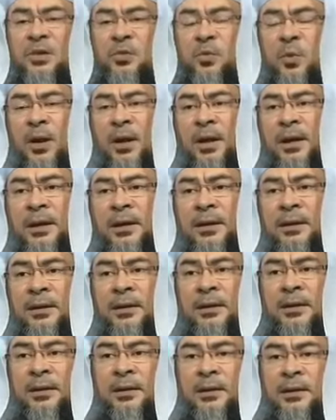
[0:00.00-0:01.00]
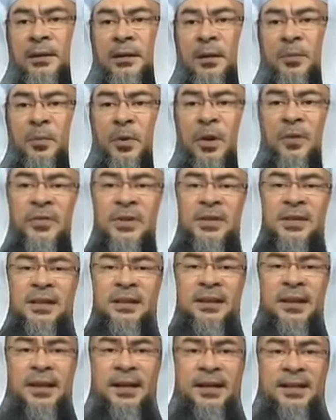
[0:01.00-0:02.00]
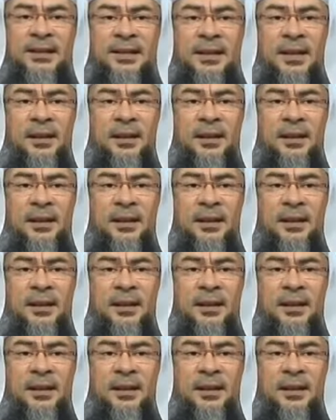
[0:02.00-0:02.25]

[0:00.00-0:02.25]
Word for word: And that is why the Prophet said,